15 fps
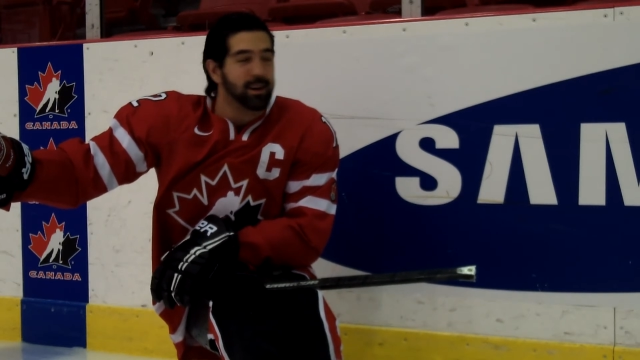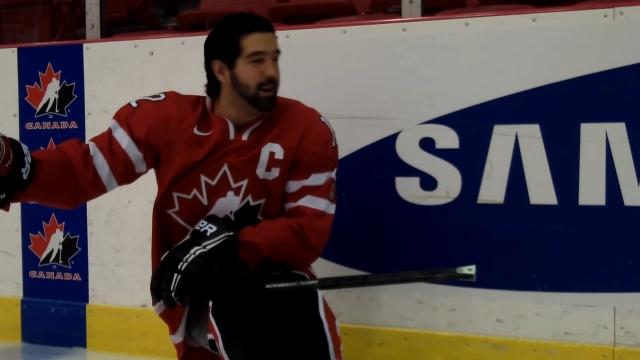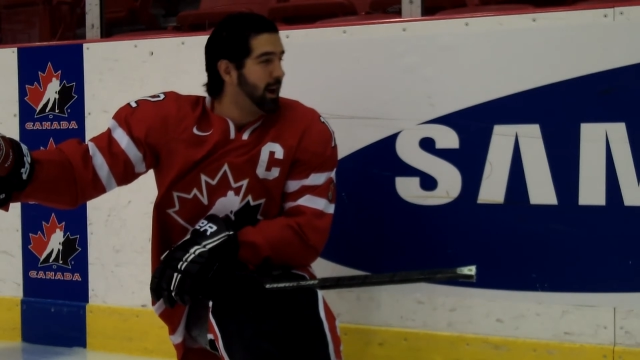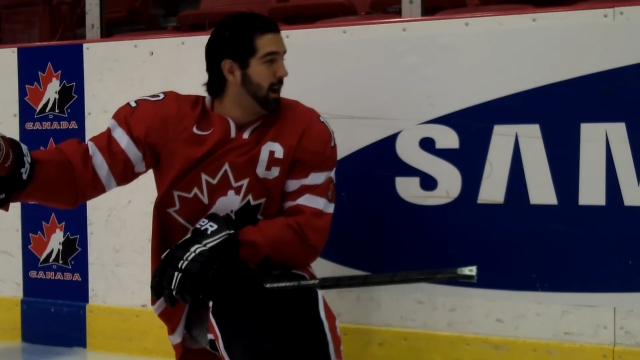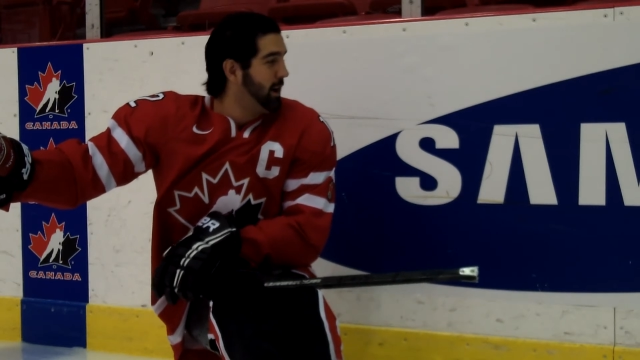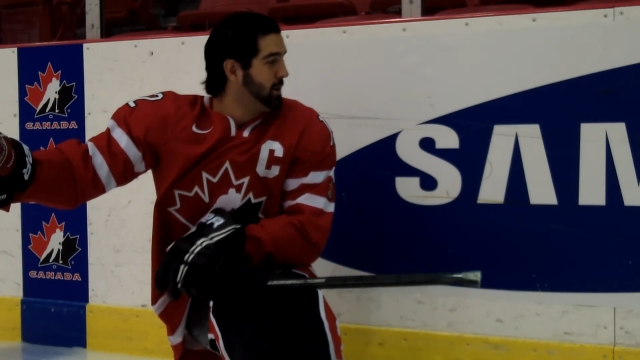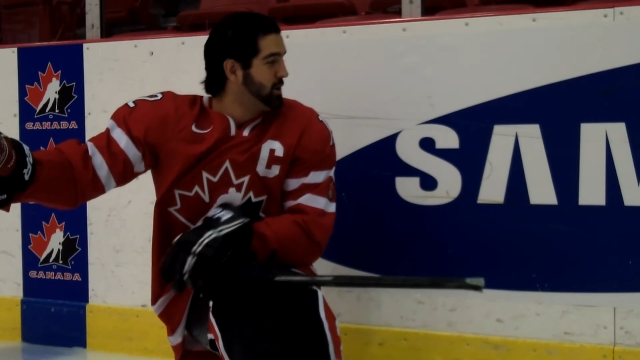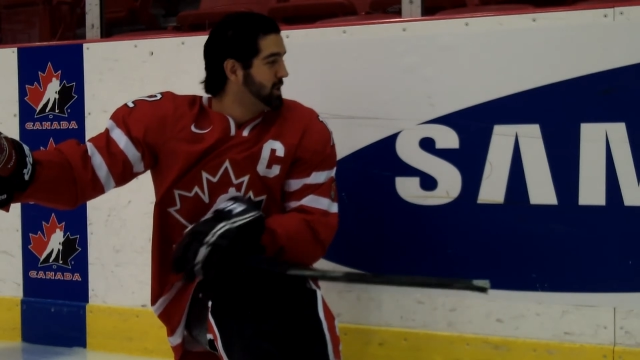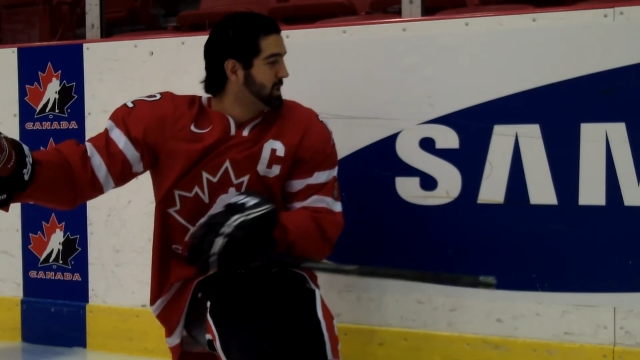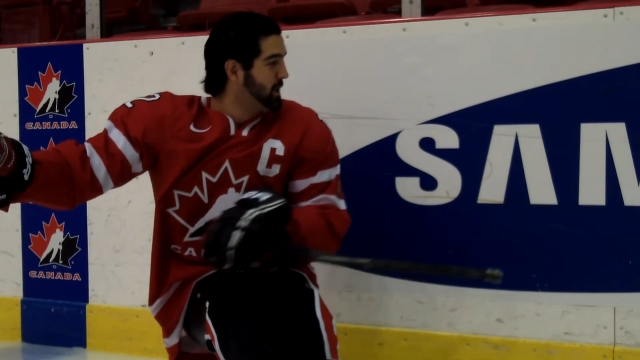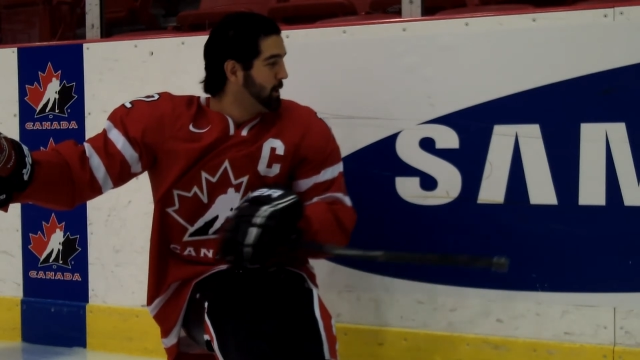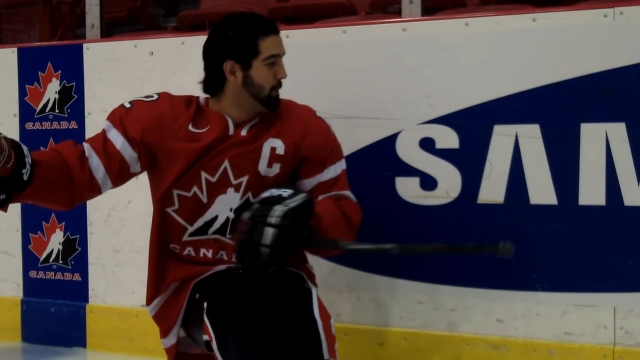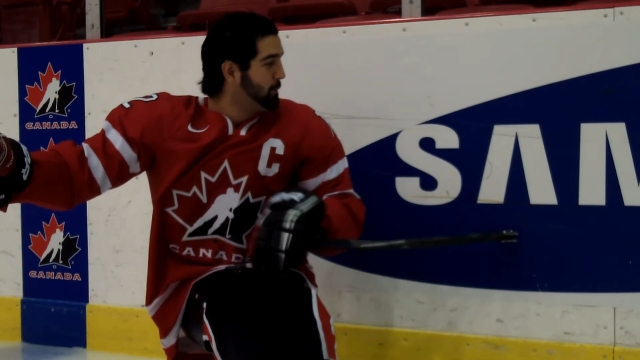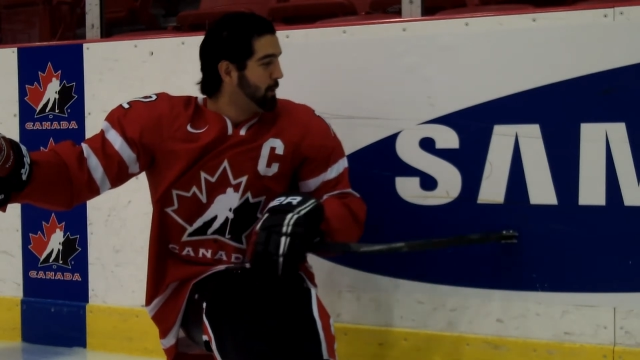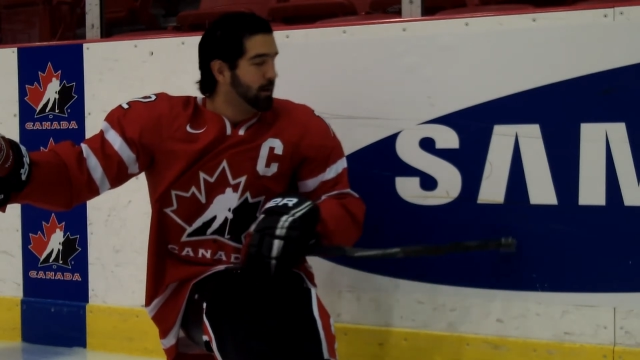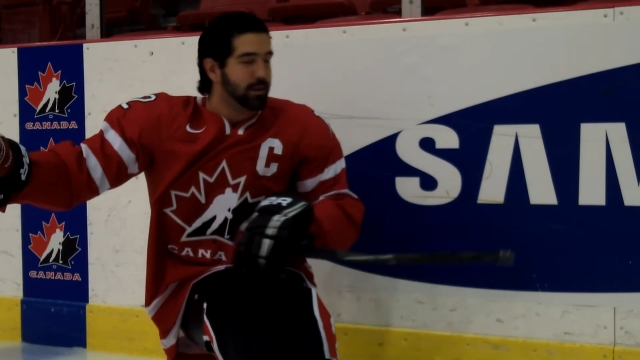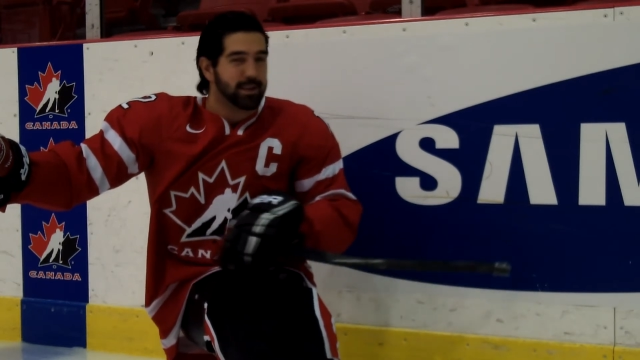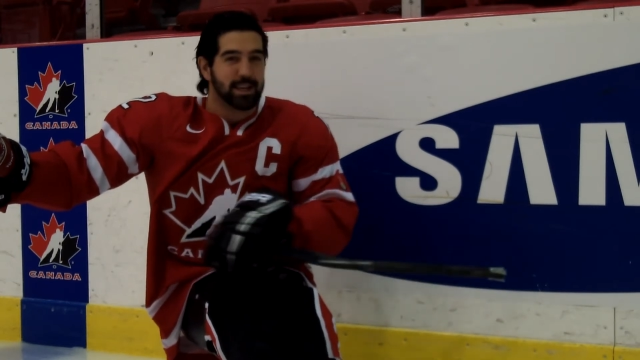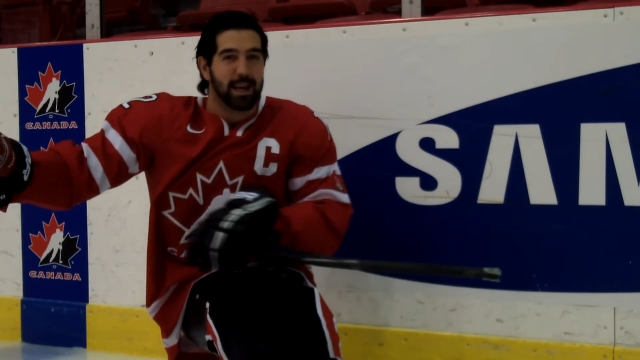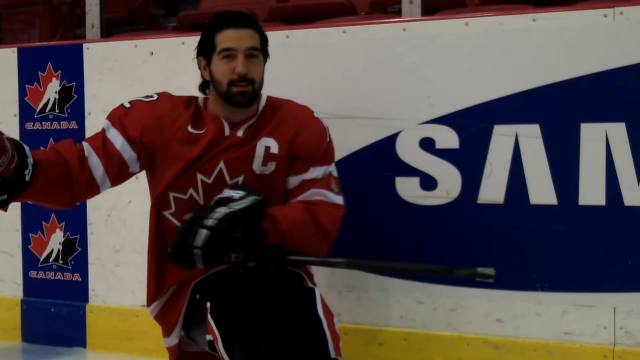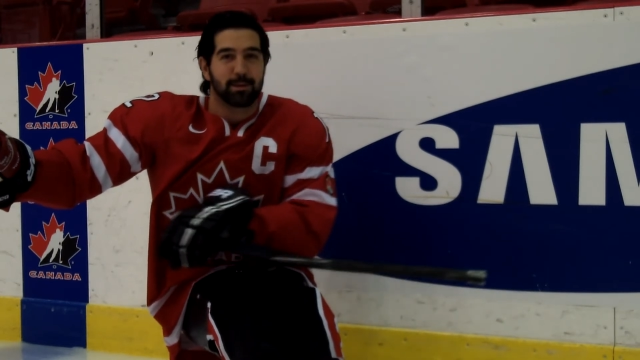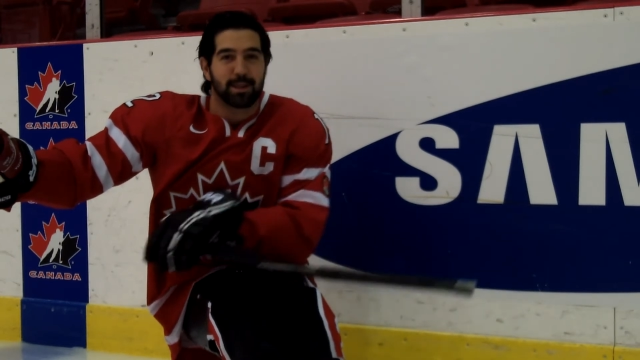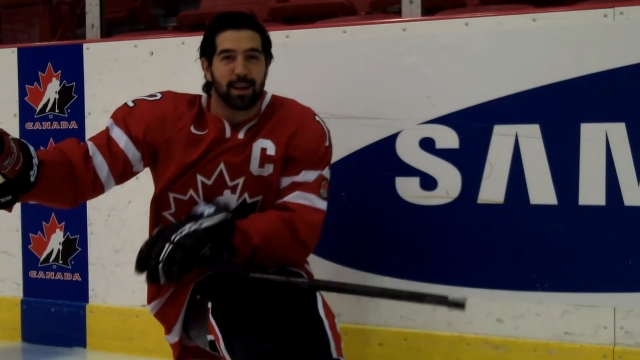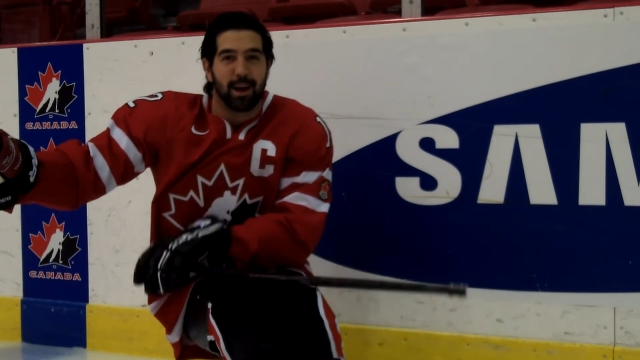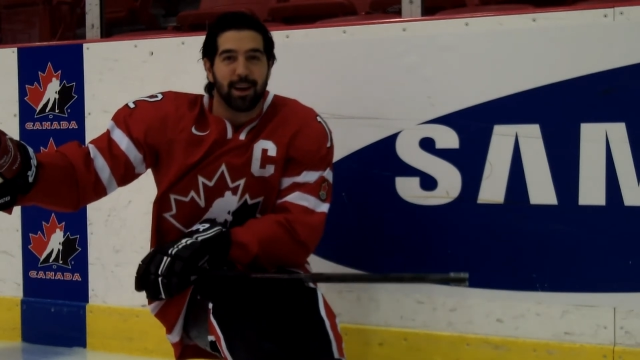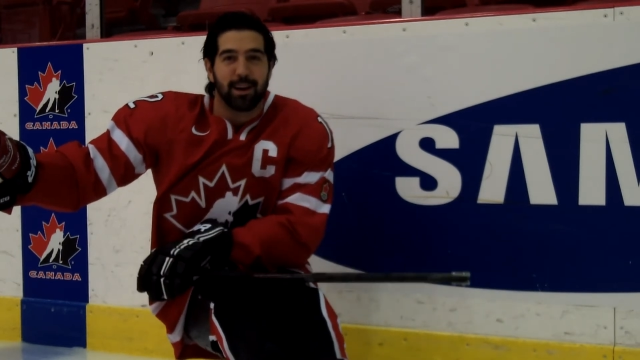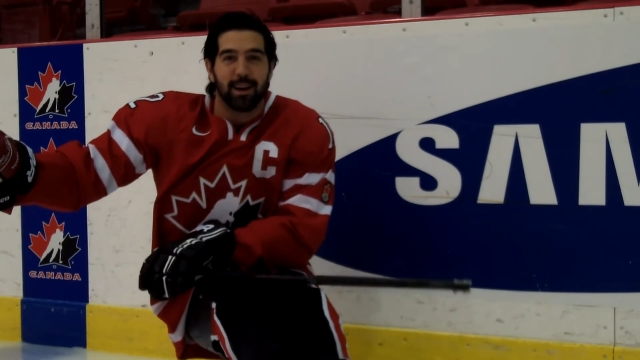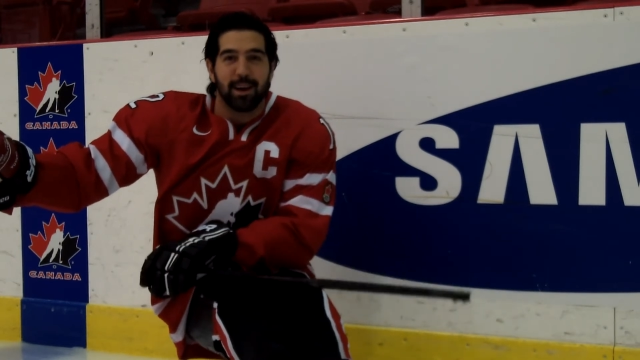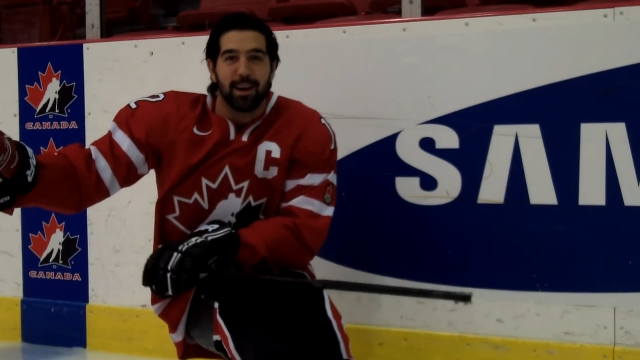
Uh, just here in front of the Samsung